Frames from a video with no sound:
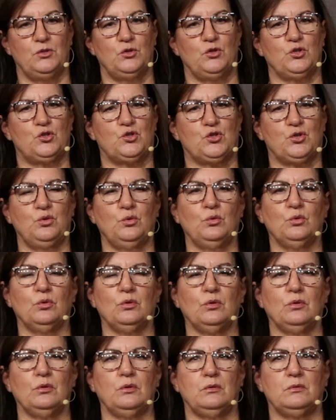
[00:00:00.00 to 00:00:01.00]
the
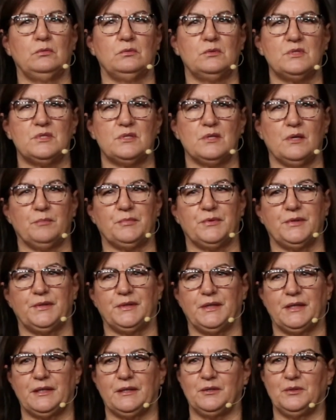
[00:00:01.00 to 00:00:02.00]
tool
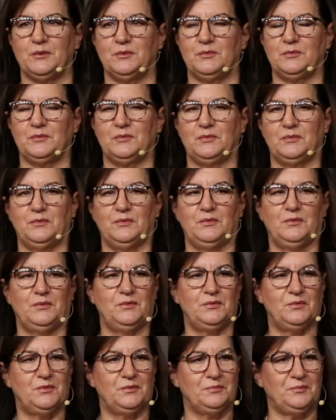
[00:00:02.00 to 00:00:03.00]
something, I don't
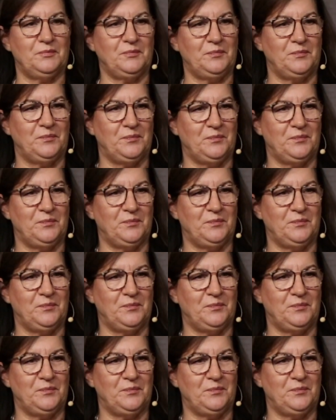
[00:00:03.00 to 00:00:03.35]
know.